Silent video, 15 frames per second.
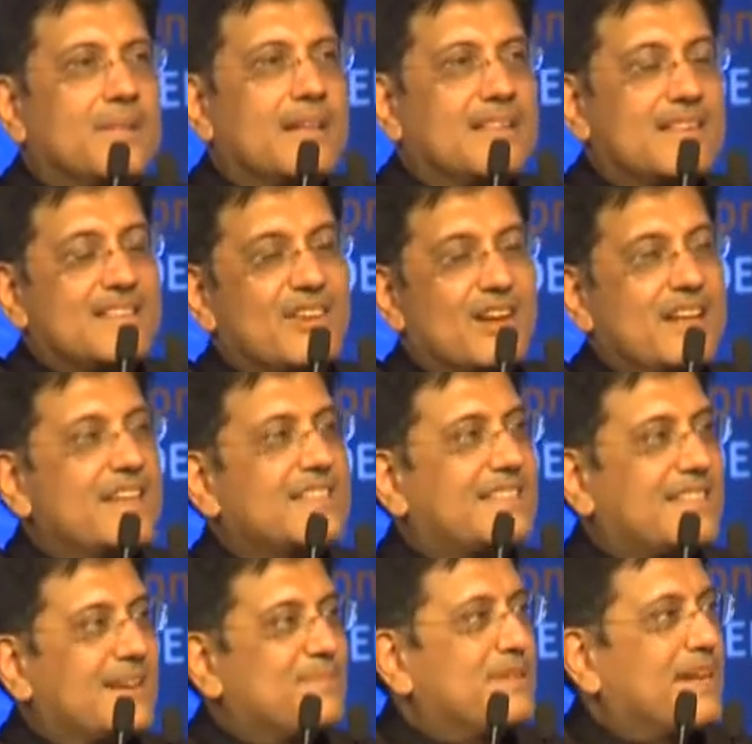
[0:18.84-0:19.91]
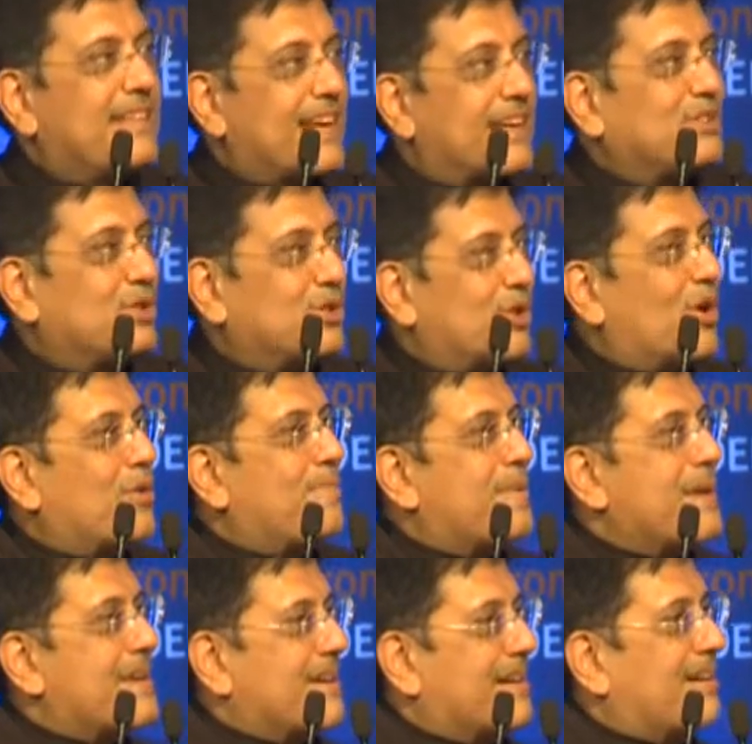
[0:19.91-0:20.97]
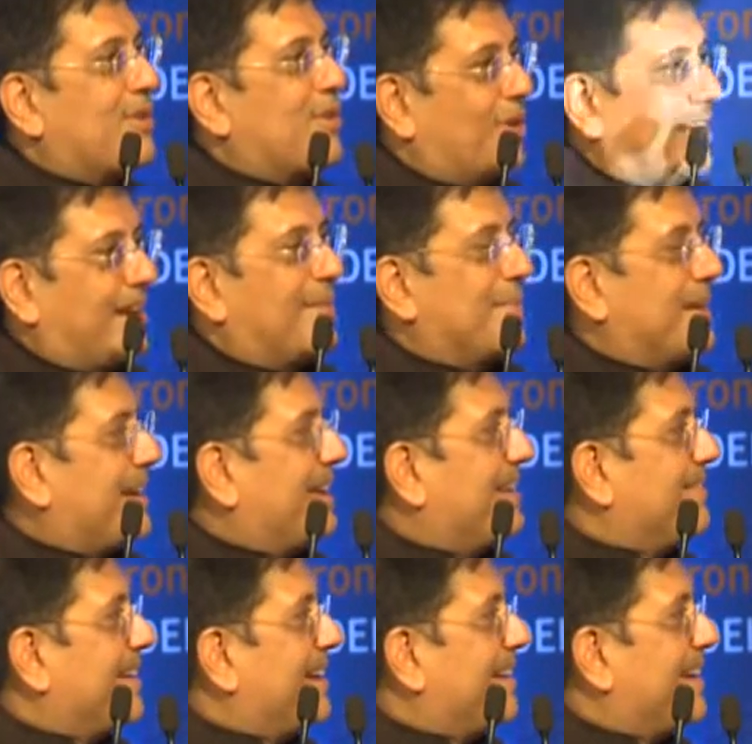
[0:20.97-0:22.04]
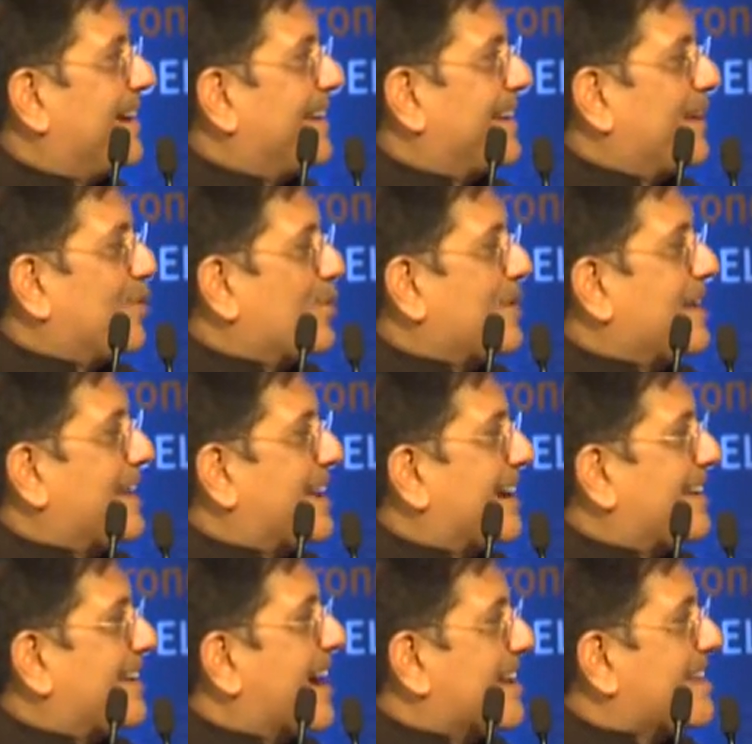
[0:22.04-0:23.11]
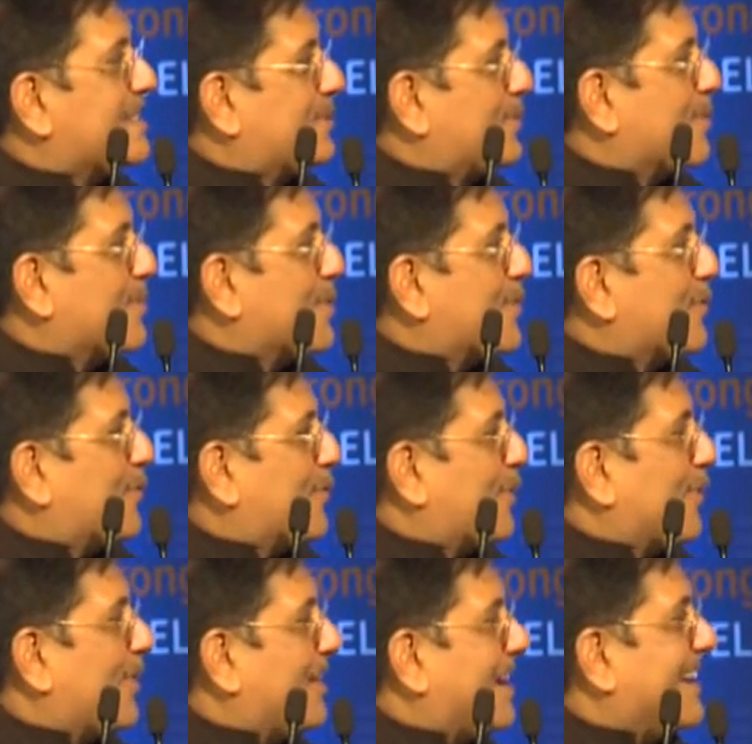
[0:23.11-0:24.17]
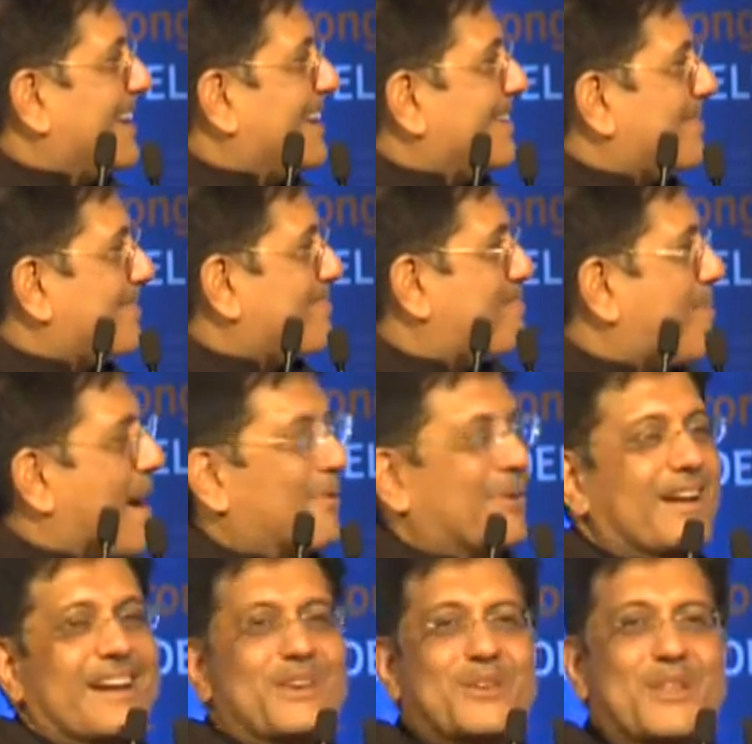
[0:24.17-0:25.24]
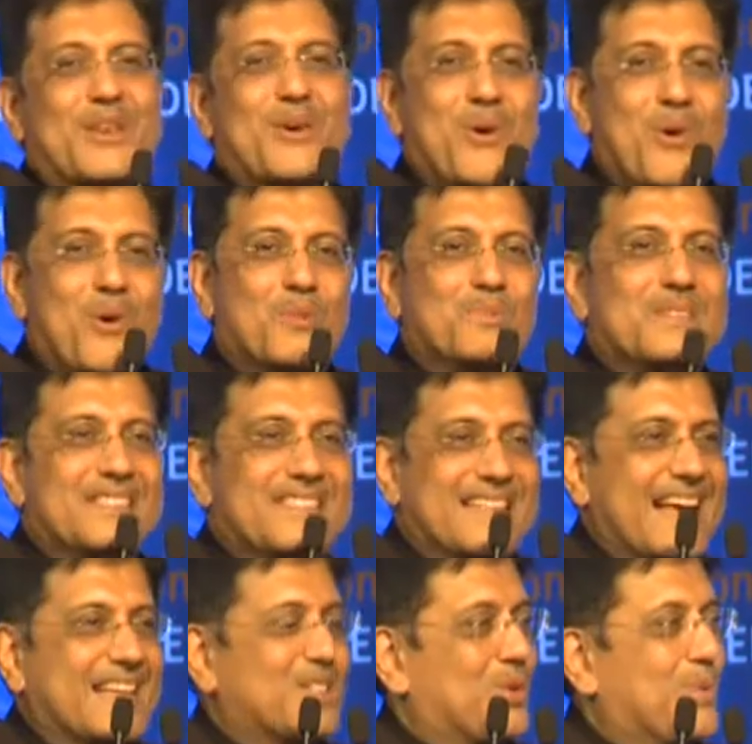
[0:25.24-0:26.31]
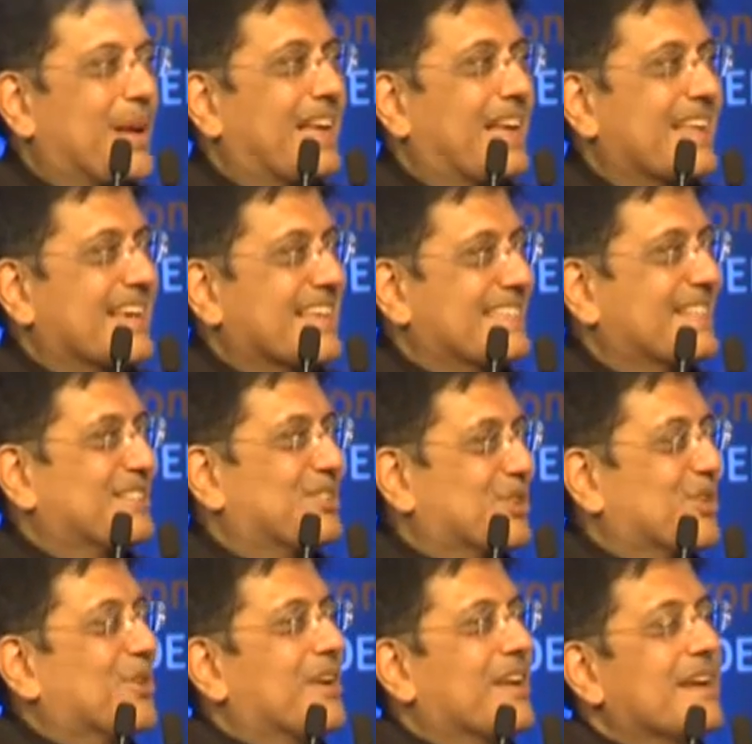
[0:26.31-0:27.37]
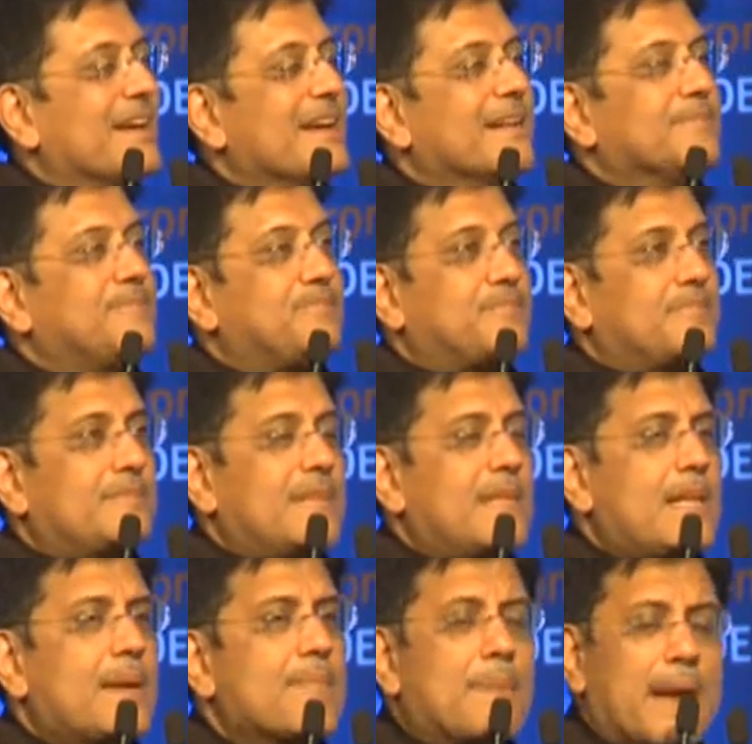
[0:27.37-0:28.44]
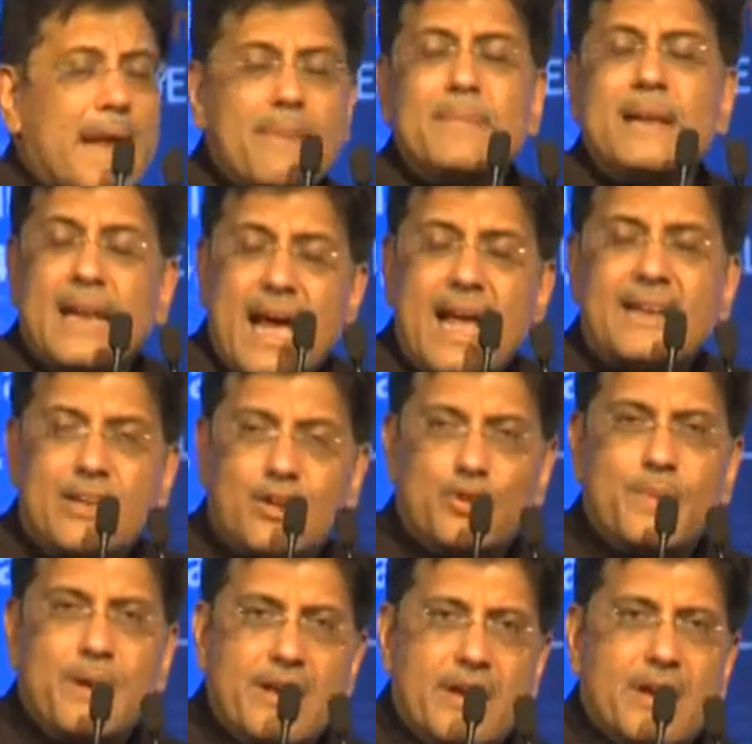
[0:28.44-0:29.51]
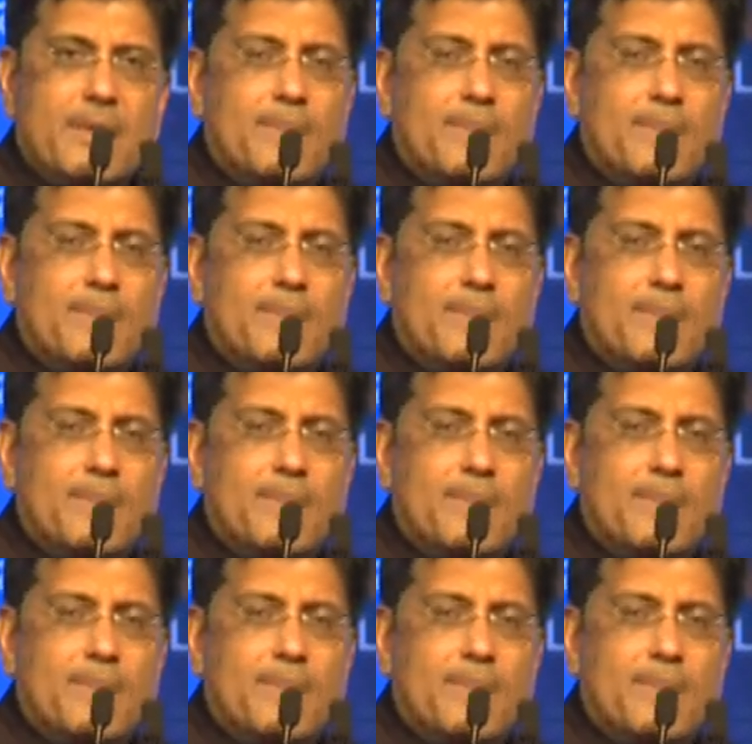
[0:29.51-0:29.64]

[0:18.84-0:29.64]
This is really a subject I should not be here on. I mean, I can only get galis from you for not getting power into the homes as quickly as it should. But I'm delighted to be here